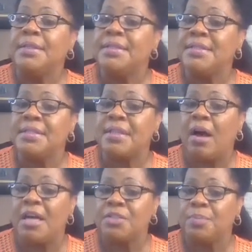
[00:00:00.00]
this is a
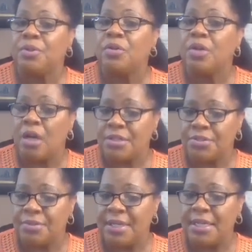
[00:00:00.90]
hospital
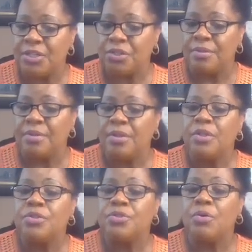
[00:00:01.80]
consultation.
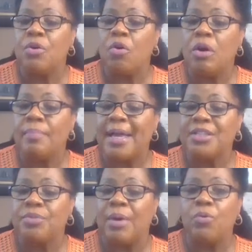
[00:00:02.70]
So I'm going back
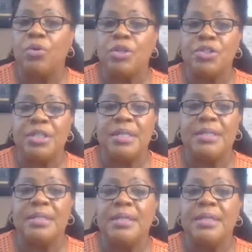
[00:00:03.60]
to my worksheet.